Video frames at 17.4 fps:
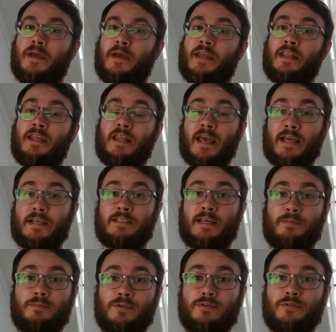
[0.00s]
In the next
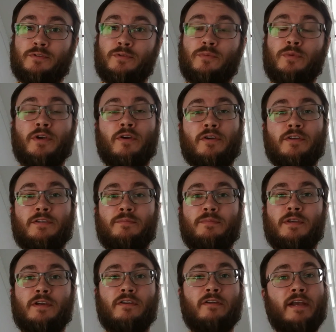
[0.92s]
episode, we're going to
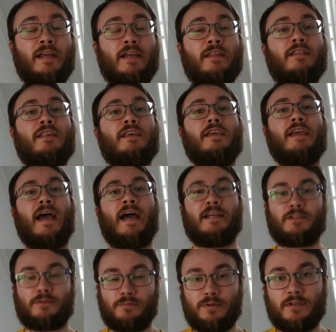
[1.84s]
be creating the
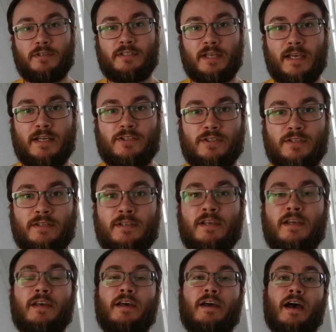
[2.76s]
attributes section
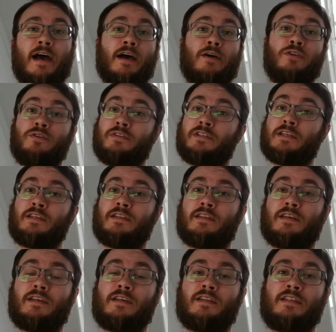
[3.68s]
using
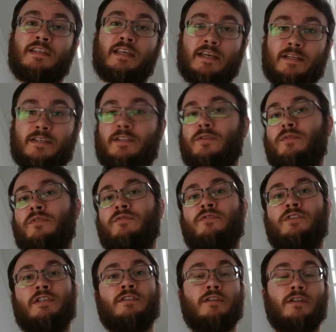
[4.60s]
the dicts that we've
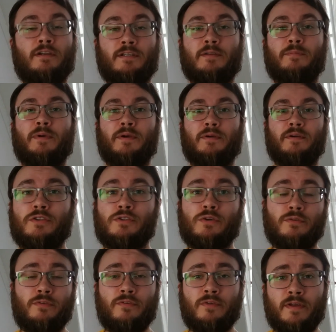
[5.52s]
just learnt about.
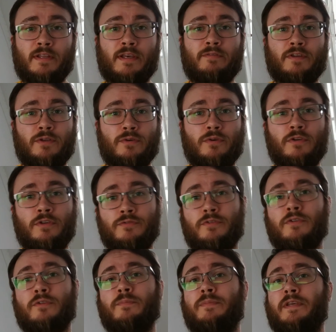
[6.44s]
So if you found that video
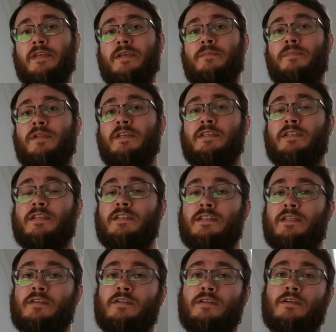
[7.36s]
useful, please
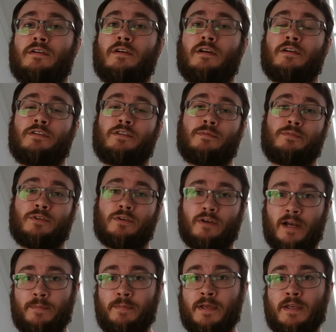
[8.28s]
consider
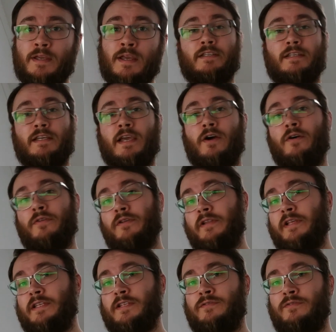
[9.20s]
subscribing to get all the
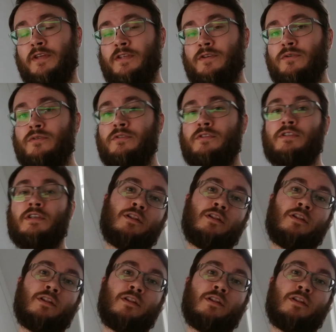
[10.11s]
latest videos.